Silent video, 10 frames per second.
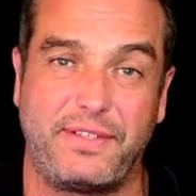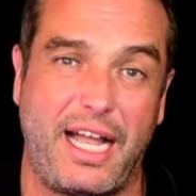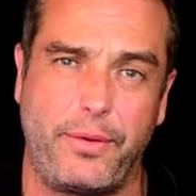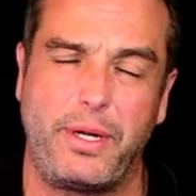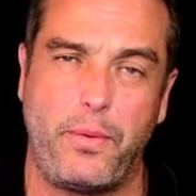
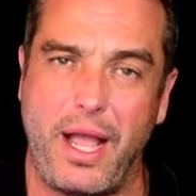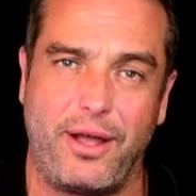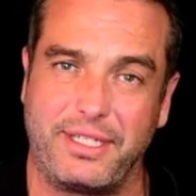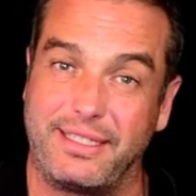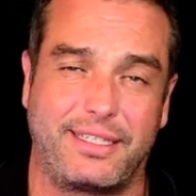I
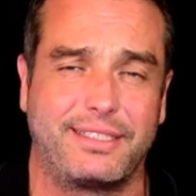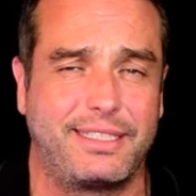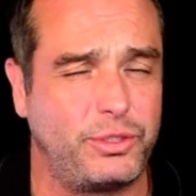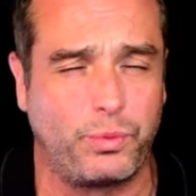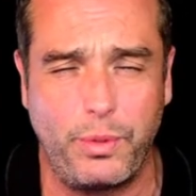rewound it because
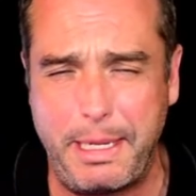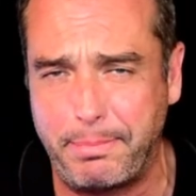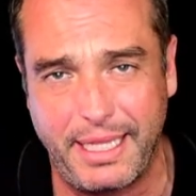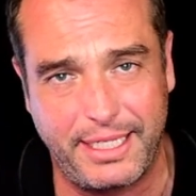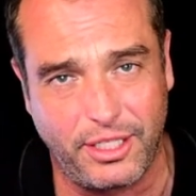these
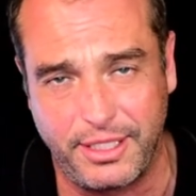replays